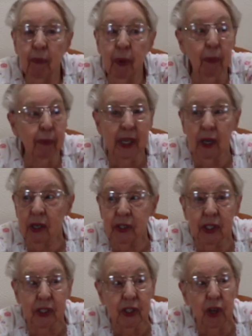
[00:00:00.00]
But
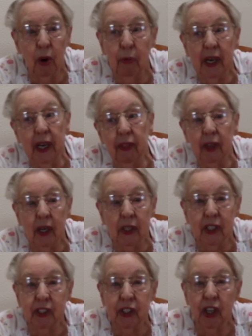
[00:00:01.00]
because there's nobody there
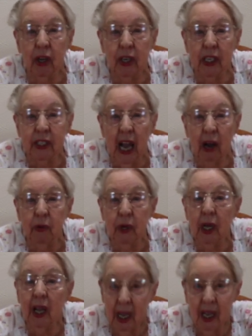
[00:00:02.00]
to turn us out,
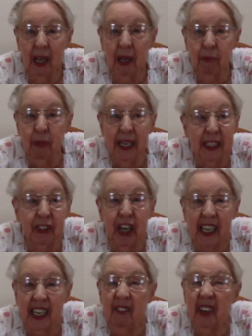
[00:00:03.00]
me and
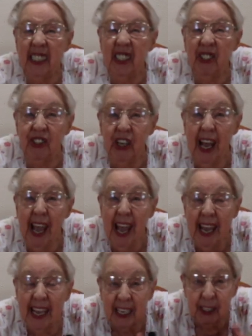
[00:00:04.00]
Jackie Binge
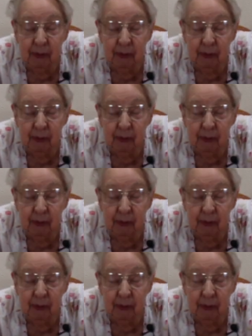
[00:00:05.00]
stay.